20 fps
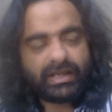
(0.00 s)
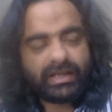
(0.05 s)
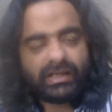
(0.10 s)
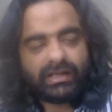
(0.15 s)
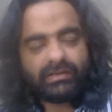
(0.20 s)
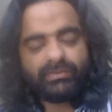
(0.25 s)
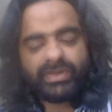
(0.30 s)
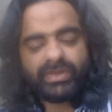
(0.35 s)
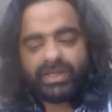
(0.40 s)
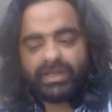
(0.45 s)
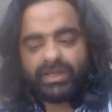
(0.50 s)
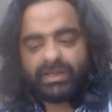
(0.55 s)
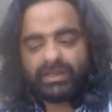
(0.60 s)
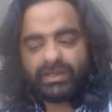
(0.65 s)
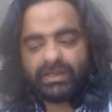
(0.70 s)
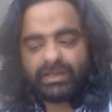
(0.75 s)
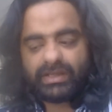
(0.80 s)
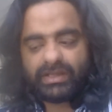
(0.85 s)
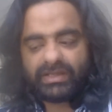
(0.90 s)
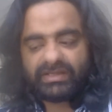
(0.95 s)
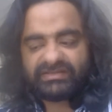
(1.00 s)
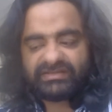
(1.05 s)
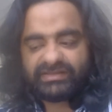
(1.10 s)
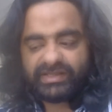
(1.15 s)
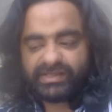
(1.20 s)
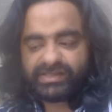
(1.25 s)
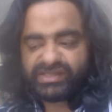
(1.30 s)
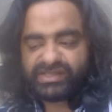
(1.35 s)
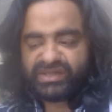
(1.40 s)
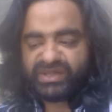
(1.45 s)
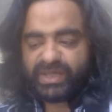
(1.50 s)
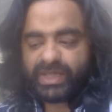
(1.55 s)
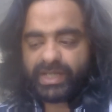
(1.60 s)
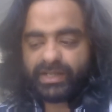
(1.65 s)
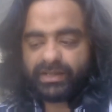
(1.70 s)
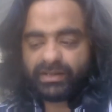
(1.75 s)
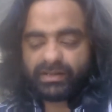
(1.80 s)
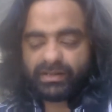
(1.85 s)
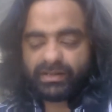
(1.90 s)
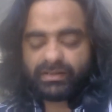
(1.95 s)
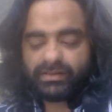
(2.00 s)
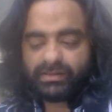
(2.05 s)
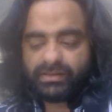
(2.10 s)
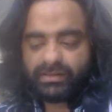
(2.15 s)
I'll be a station leader